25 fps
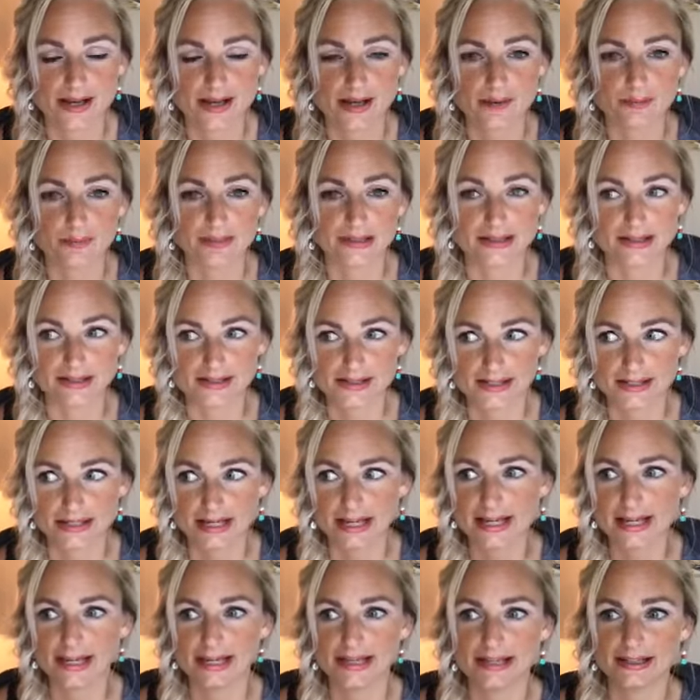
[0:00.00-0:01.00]
because
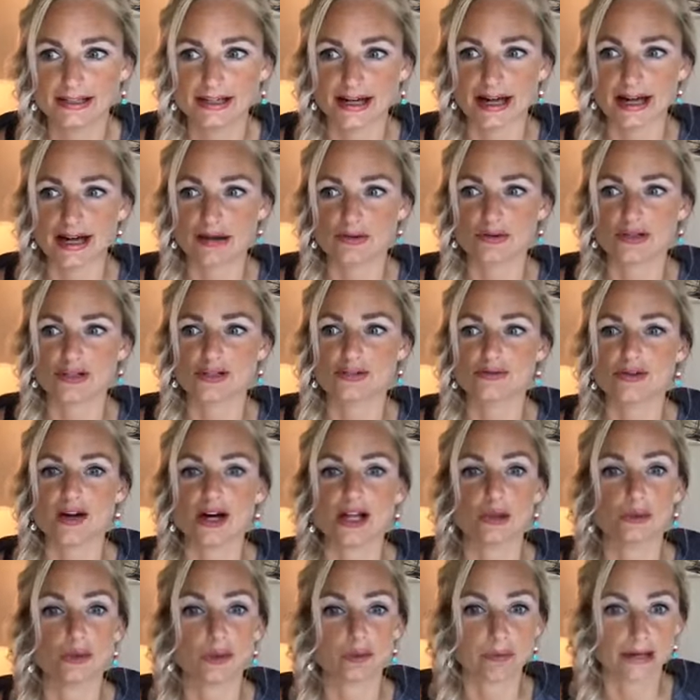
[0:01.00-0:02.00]
again, I was
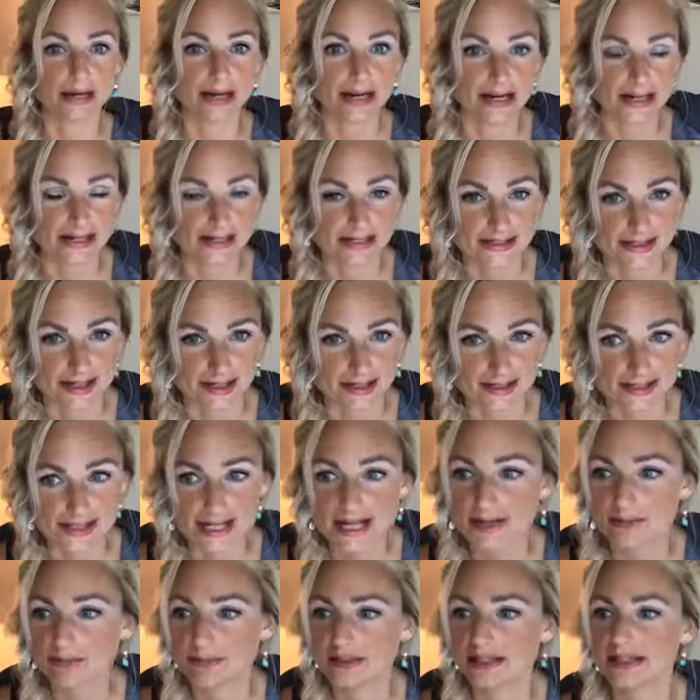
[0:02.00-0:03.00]
following my highest
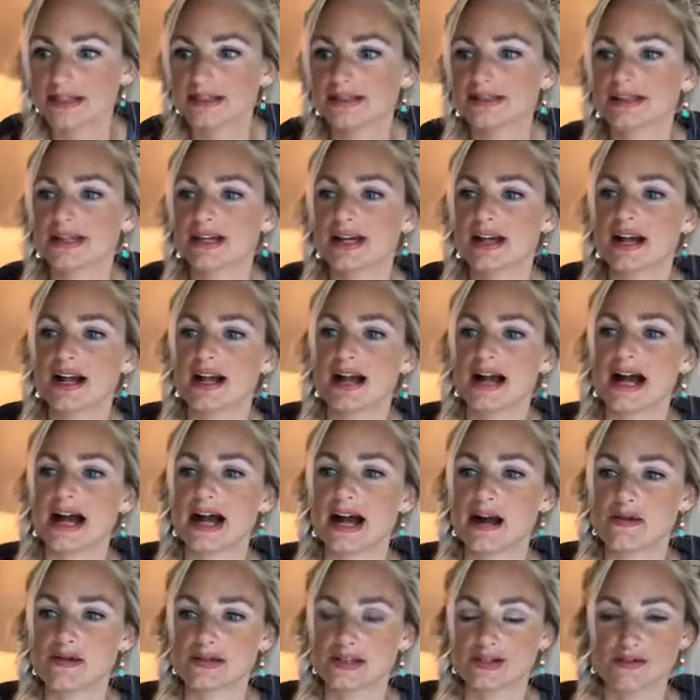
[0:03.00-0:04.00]
excitement.
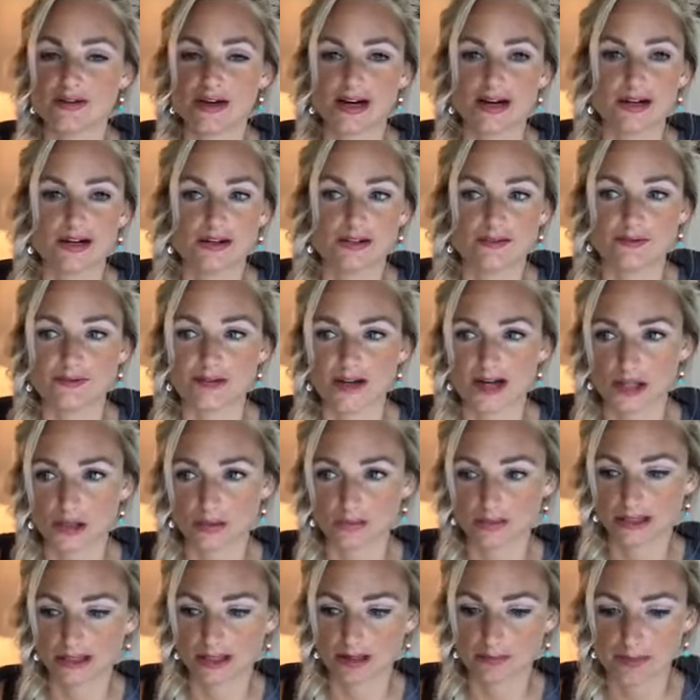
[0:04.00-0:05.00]
I was fo-
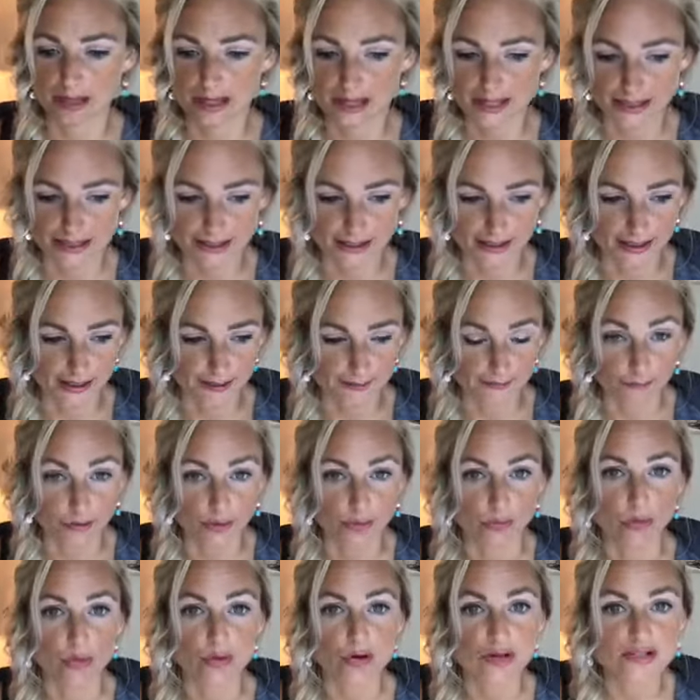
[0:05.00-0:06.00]
following my um,
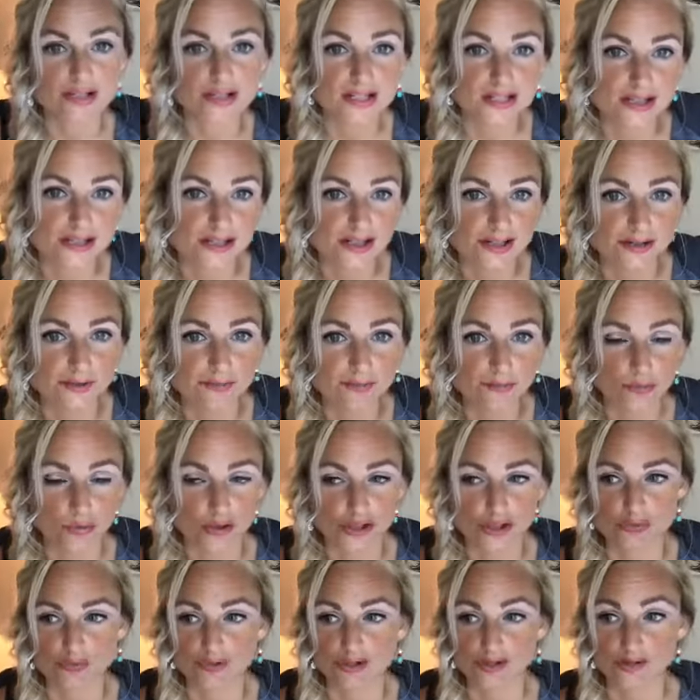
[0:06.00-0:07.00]
reward system,
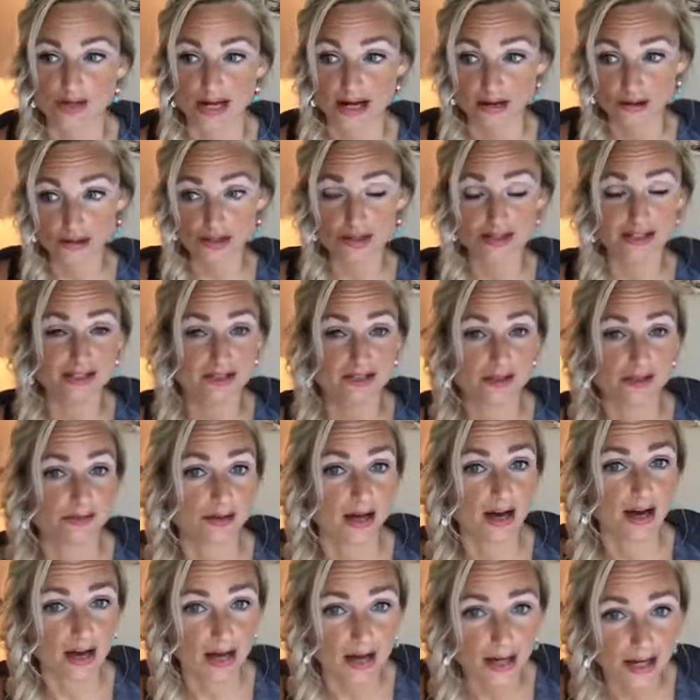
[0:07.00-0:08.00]
which was actually to
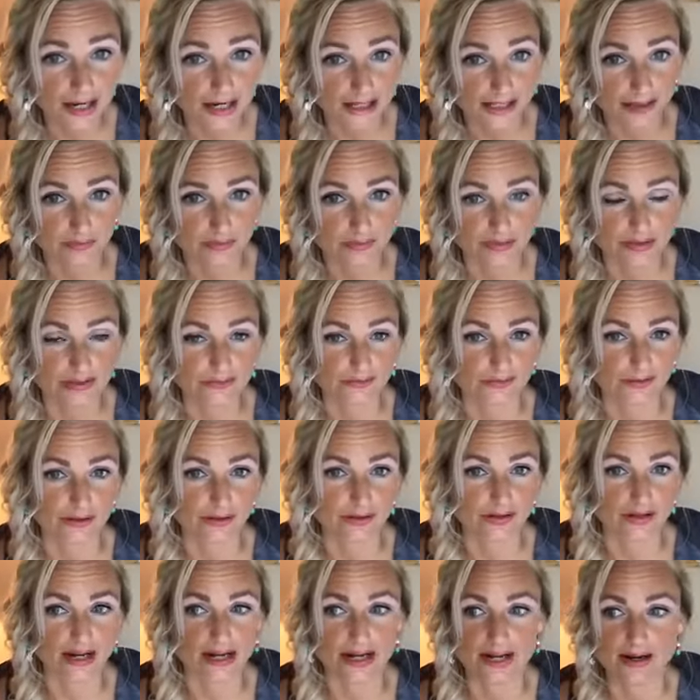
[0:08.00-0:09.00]
hide, believe it
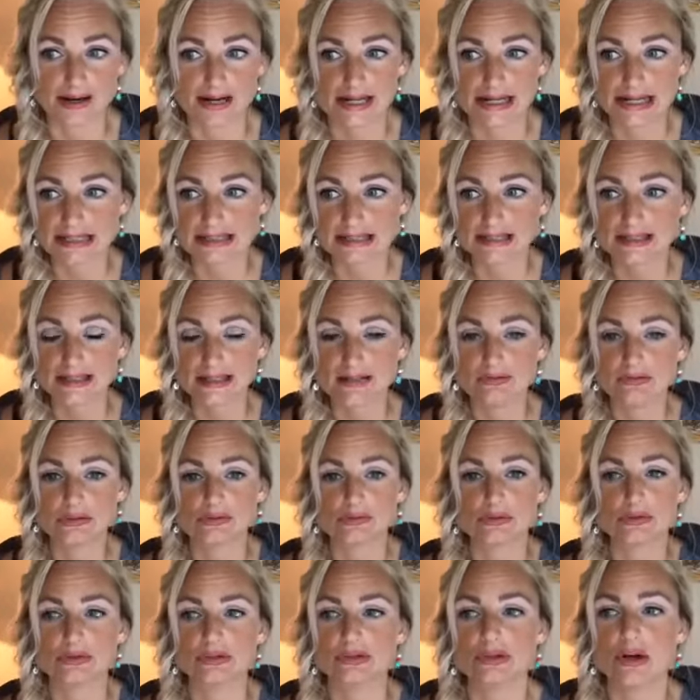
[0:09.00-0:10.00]
or not. And I didn't
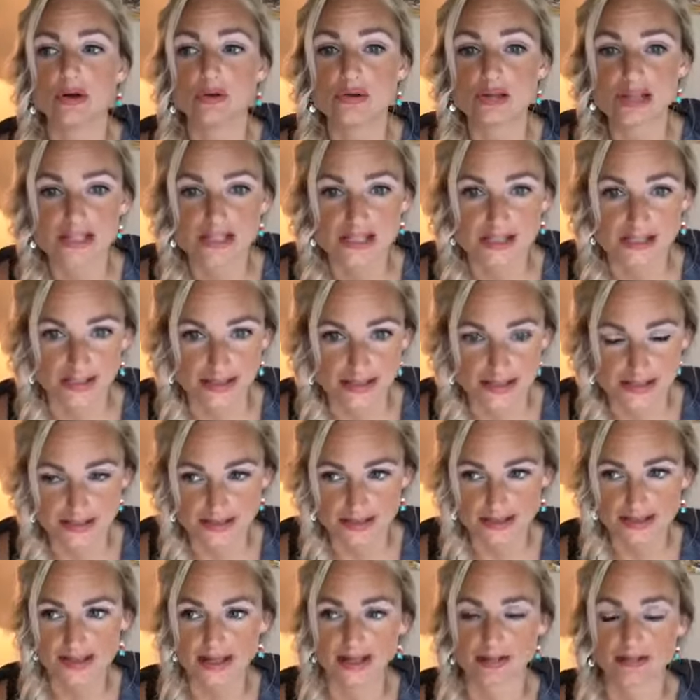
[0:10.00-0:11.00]
even notice this
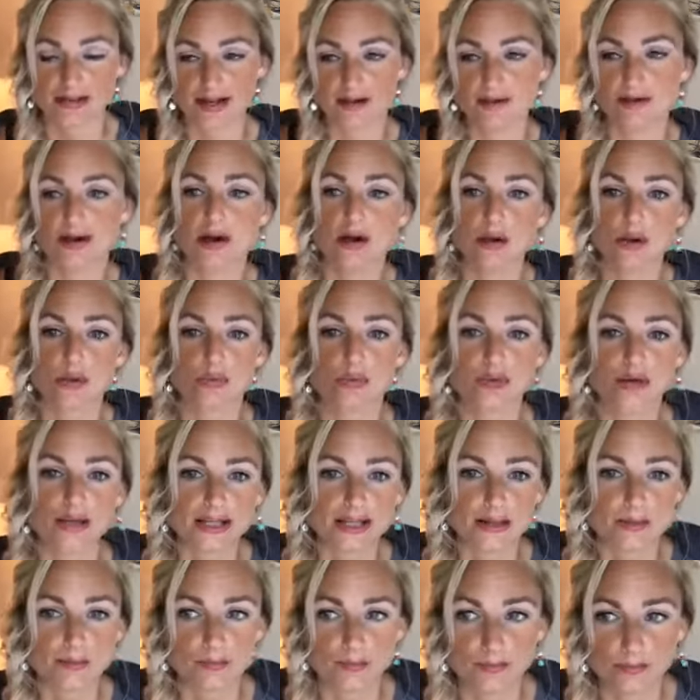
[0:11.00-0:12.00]
until I
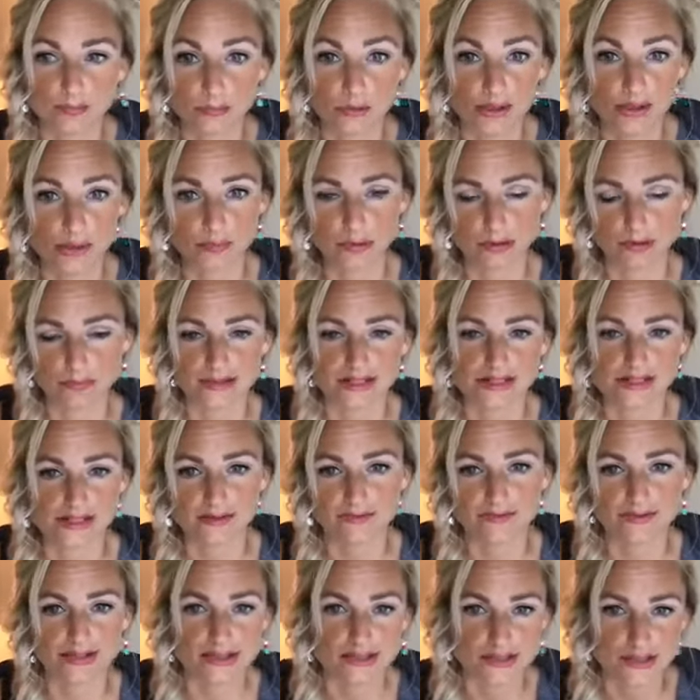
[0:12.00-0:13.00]
really, really put myself
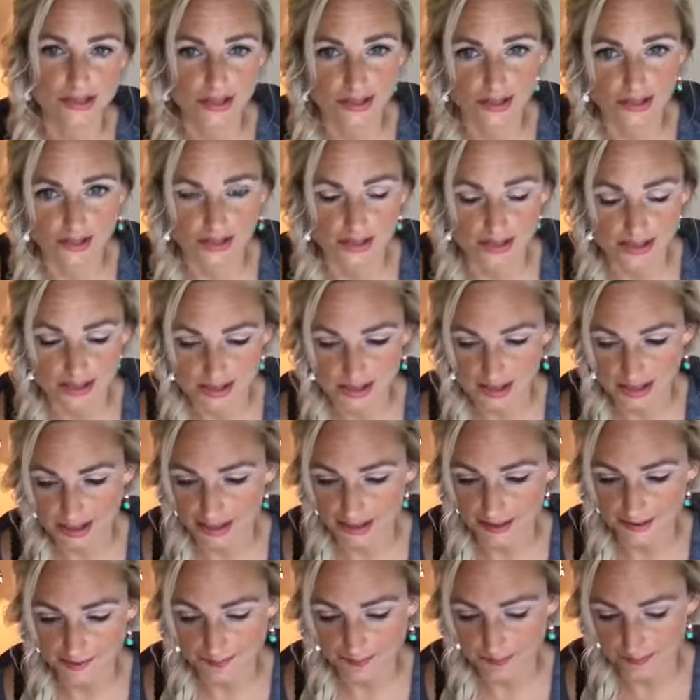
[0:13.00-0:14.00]
into this
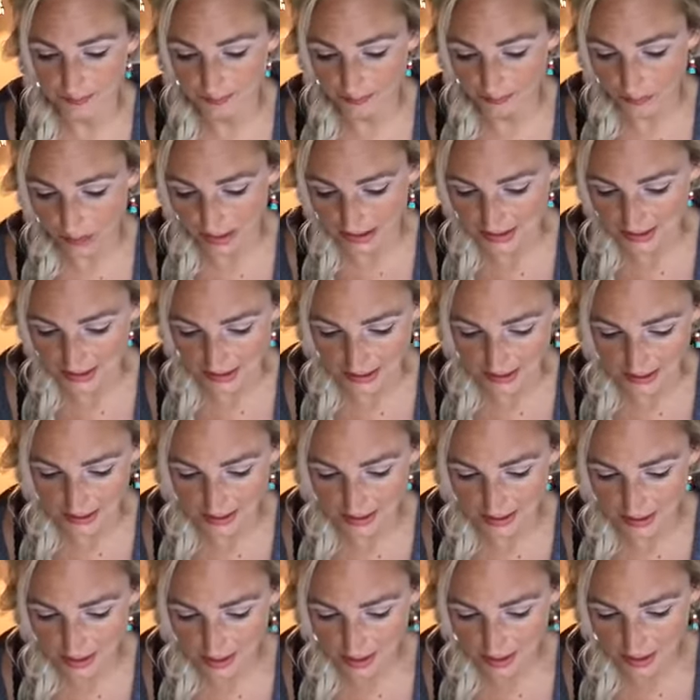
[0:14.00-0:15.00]
um, process.
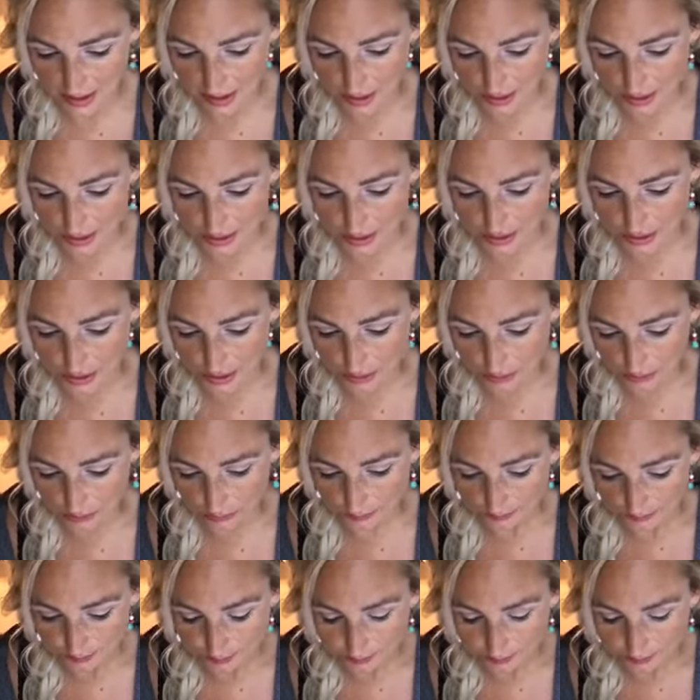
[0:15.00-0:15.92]
So